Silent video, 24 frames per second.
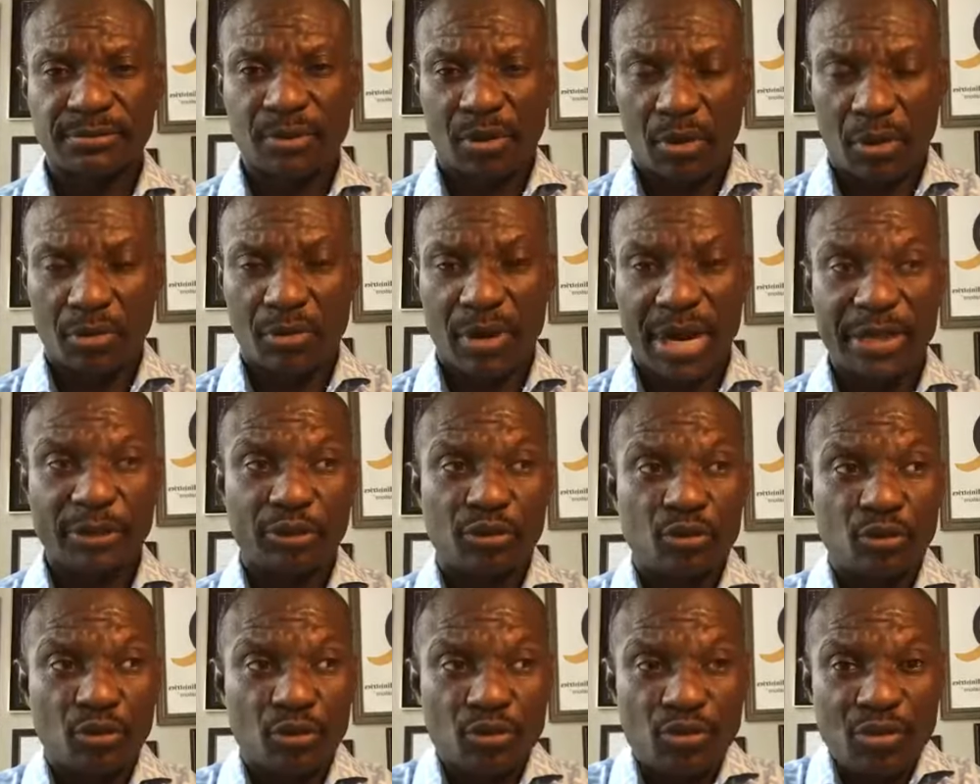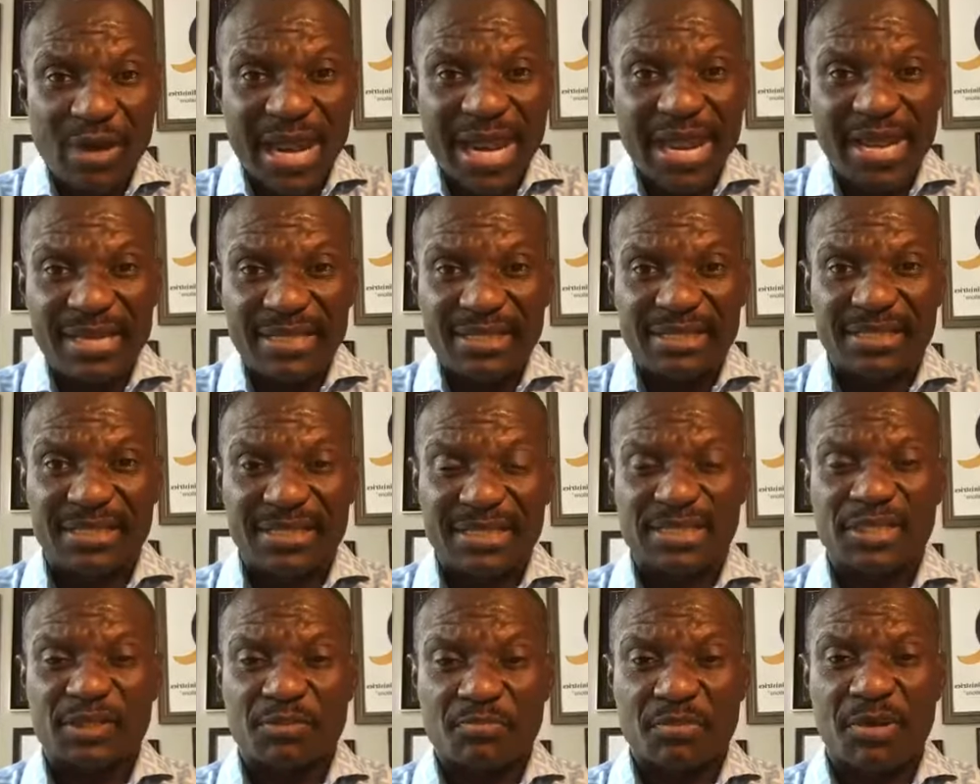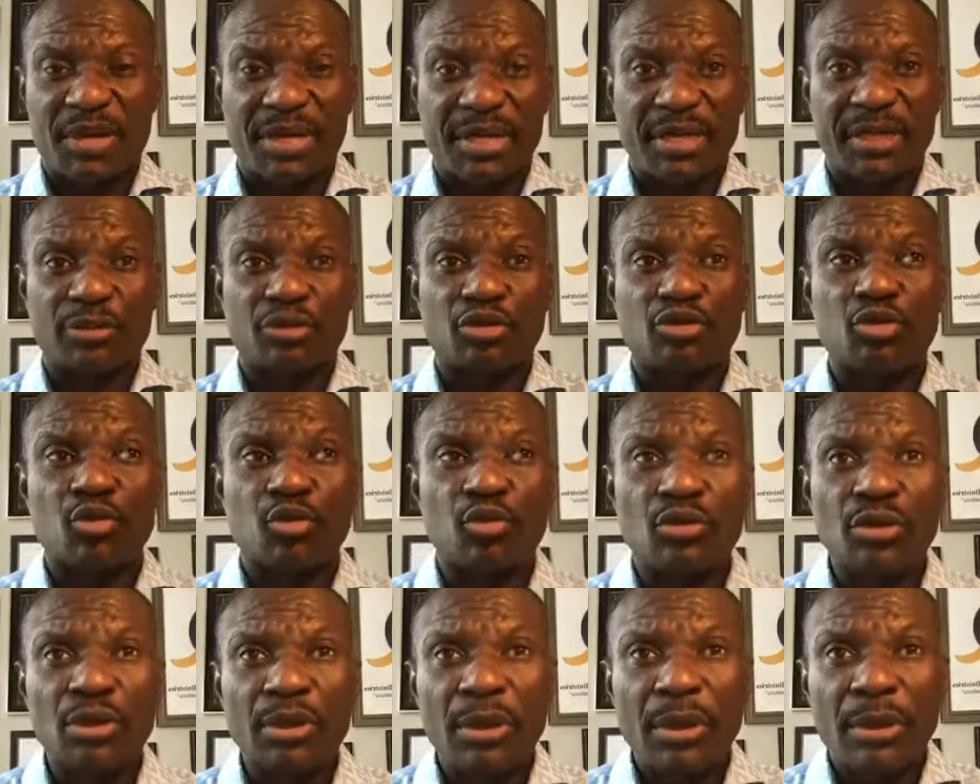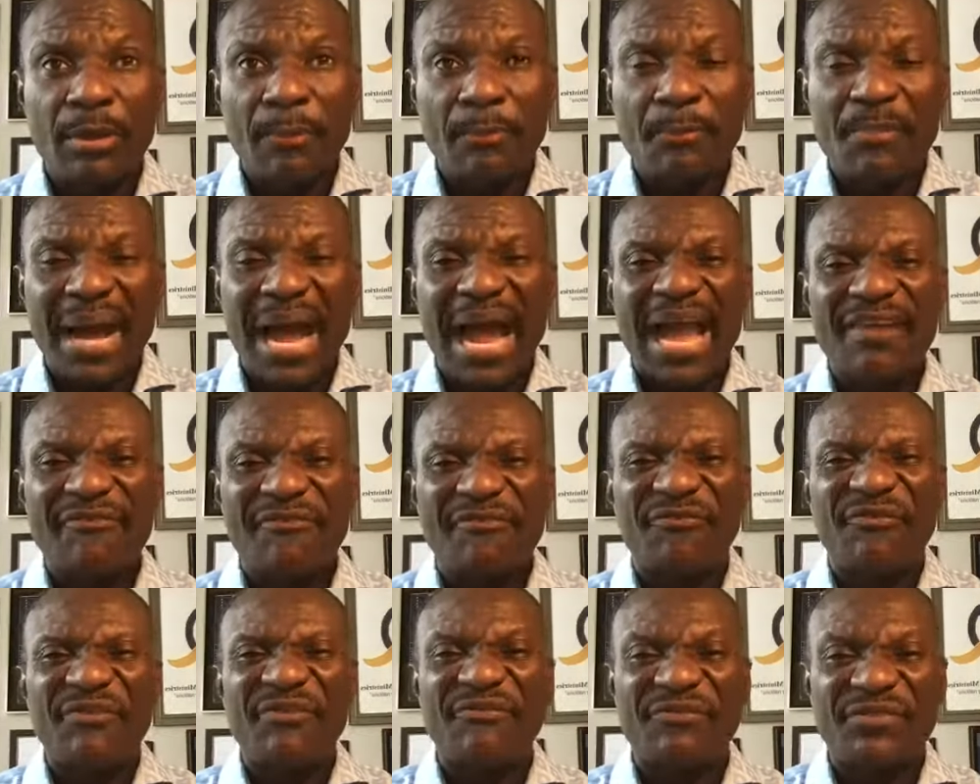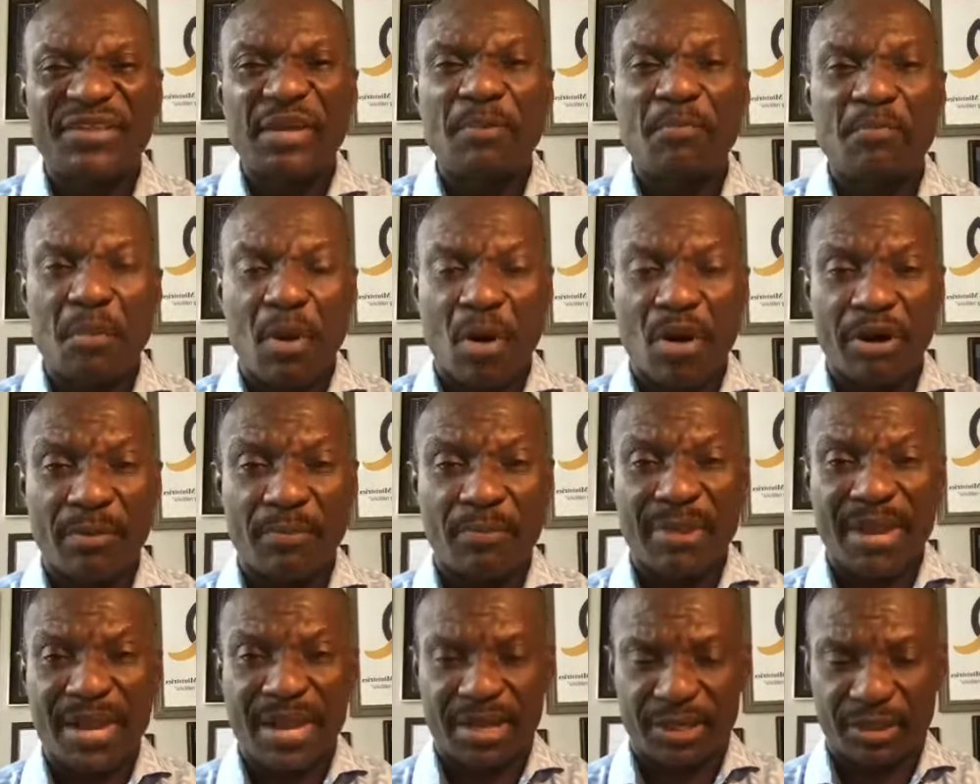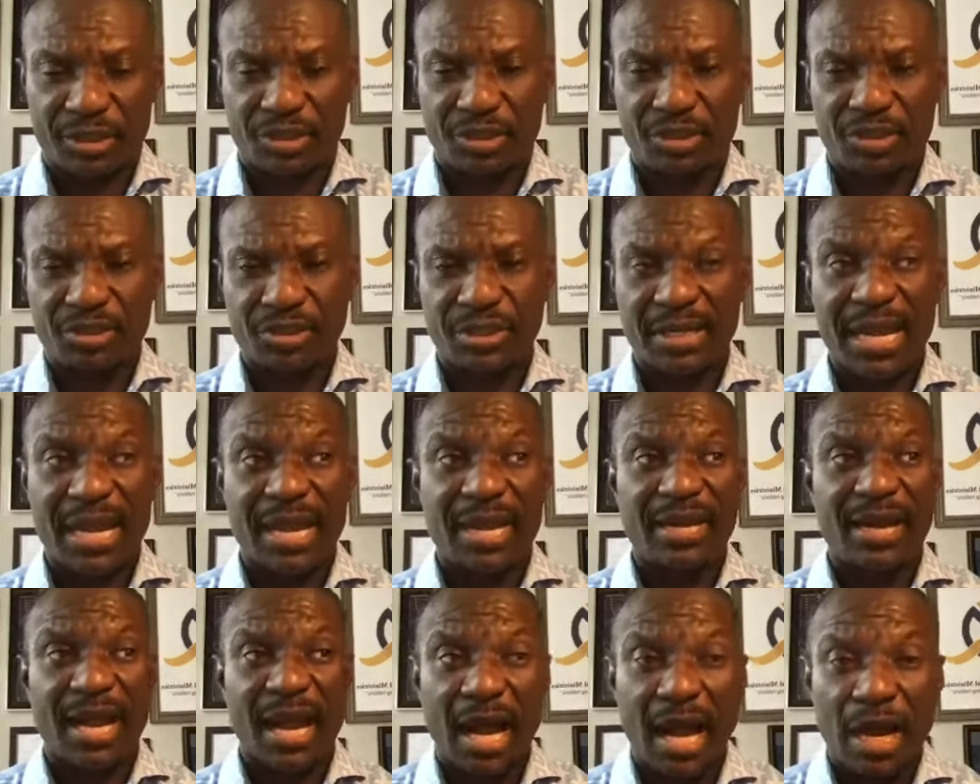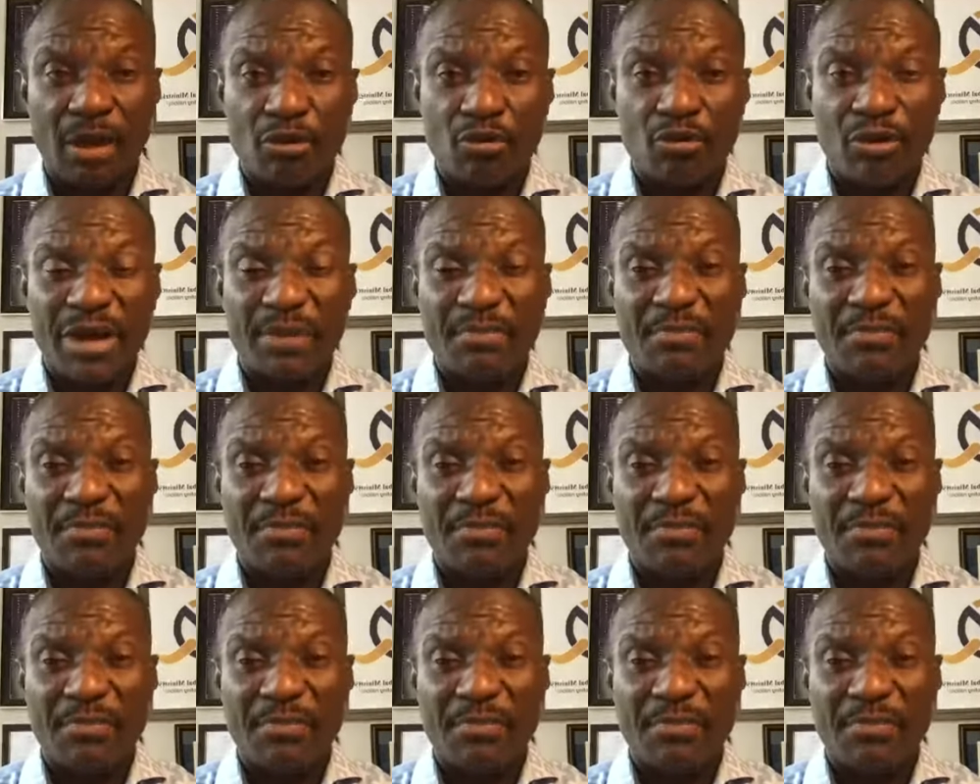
all right, to raise this money to buy 50 bunk beds and 100